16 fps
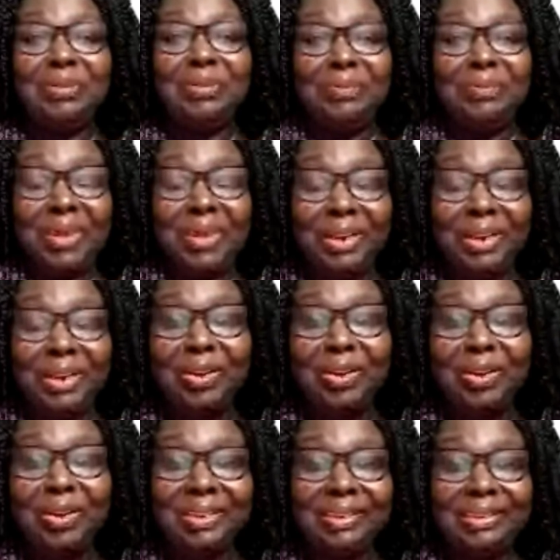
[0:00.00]

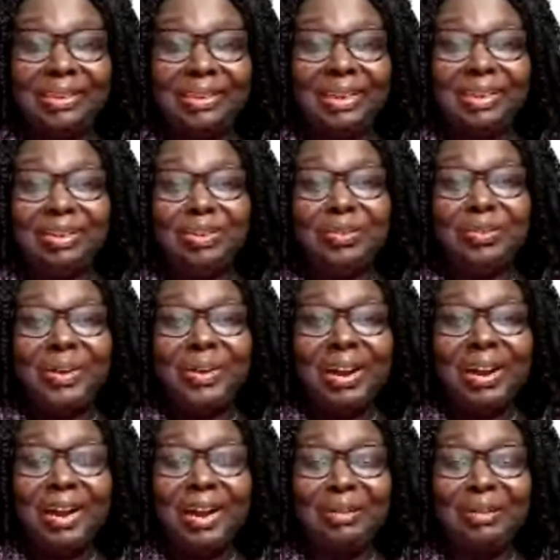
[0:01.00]
Remain consistent.
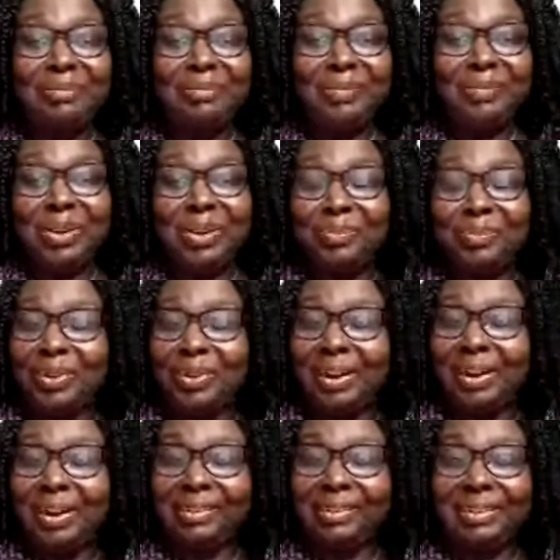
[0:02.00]
Overcome your
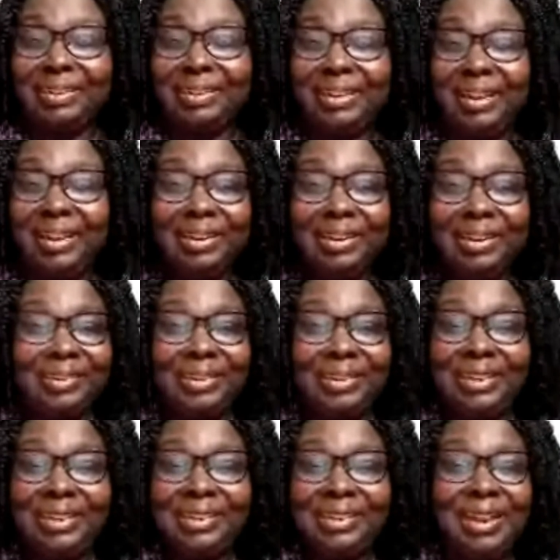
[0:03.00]

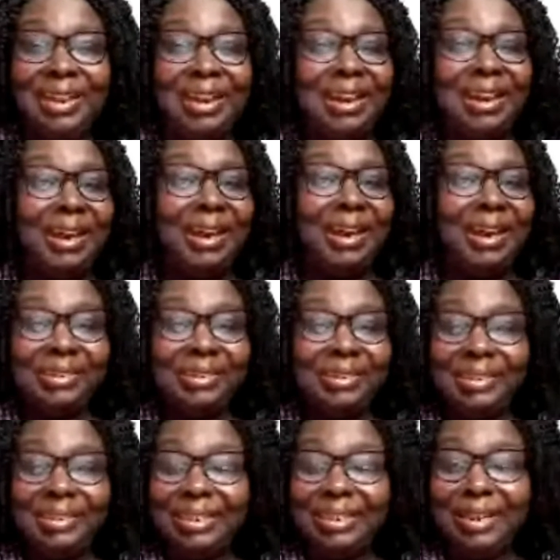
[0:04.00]
procrastination and
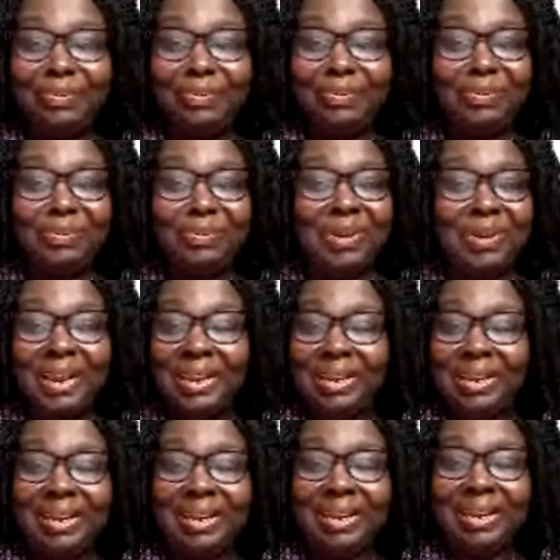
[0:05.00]
just keep
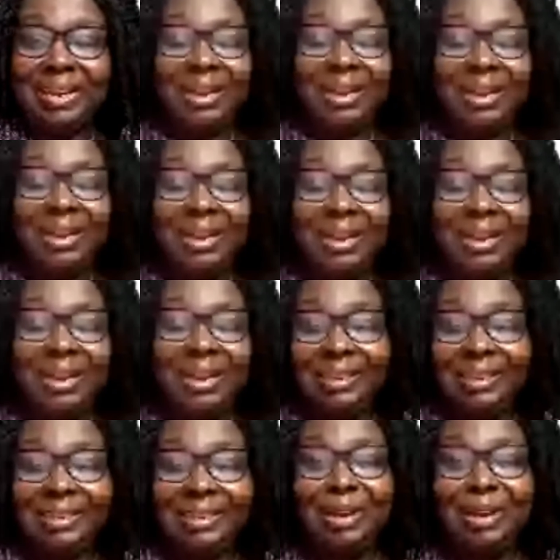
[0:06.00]
working at it.
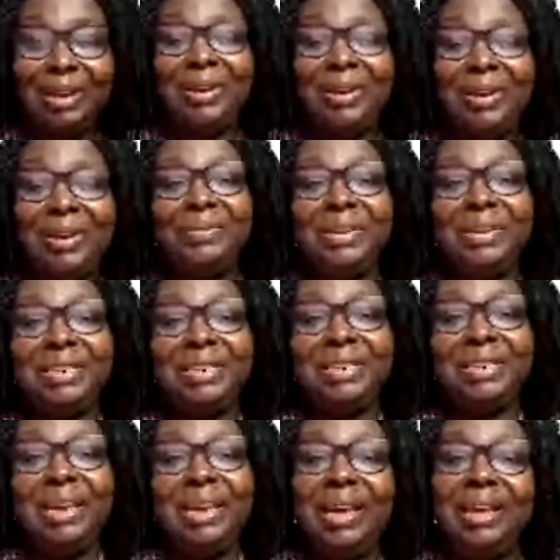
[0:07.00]
Get up every
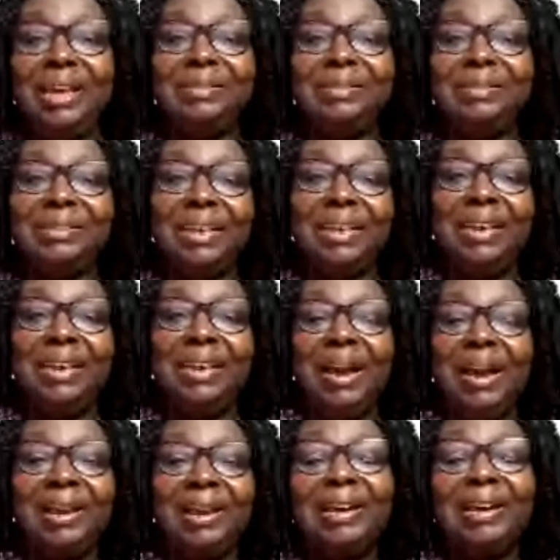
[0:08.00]
day and
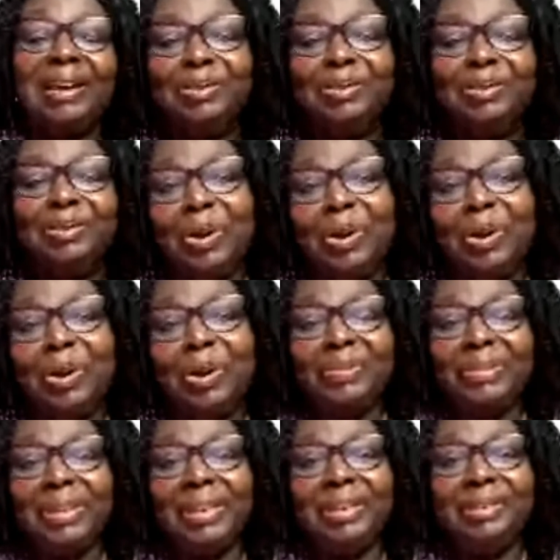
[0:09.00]
say, I can do
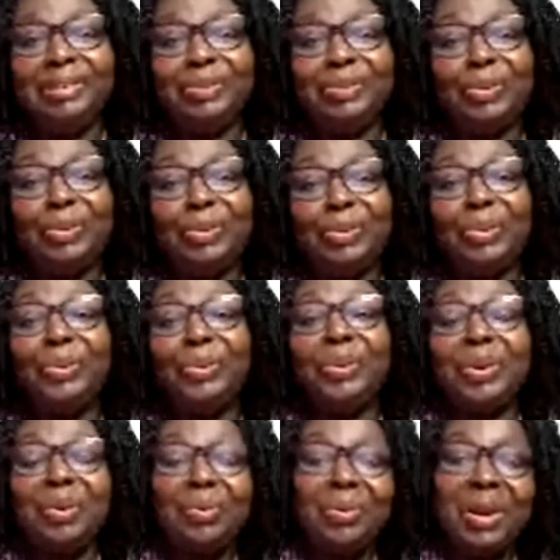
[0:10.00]
all things through
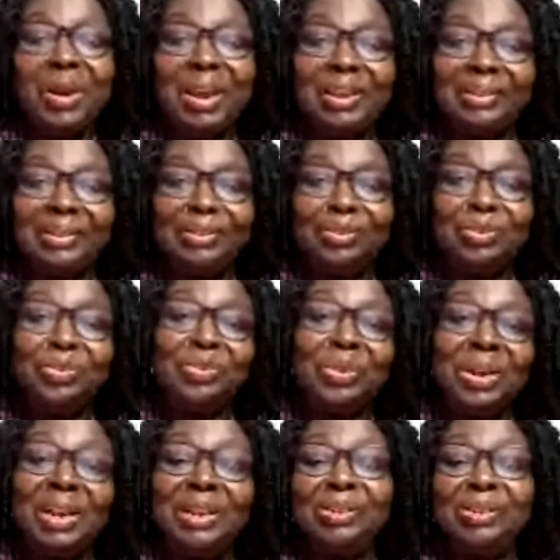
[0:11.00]
Christ who
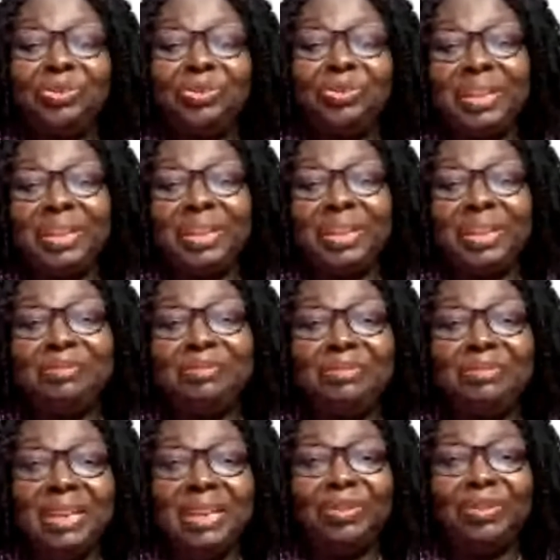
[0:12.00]
can strengthen
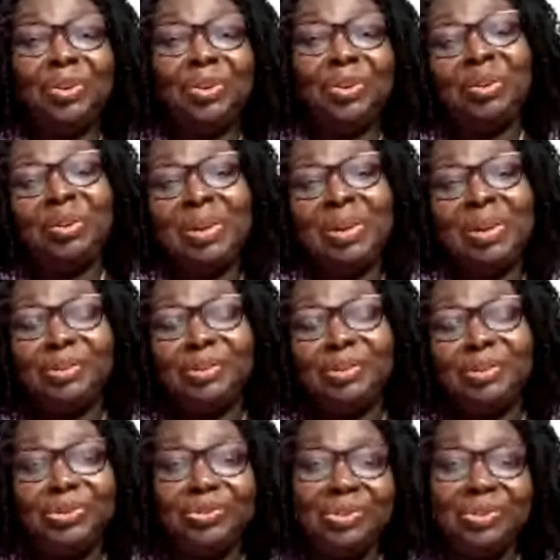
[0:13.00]
me, through Christ who
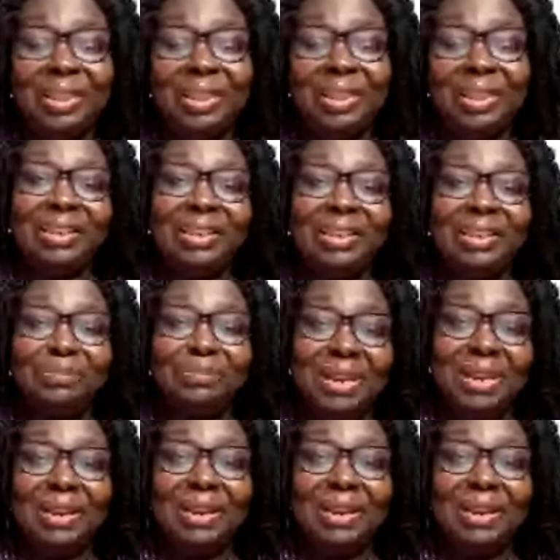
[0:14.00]
strengthens me.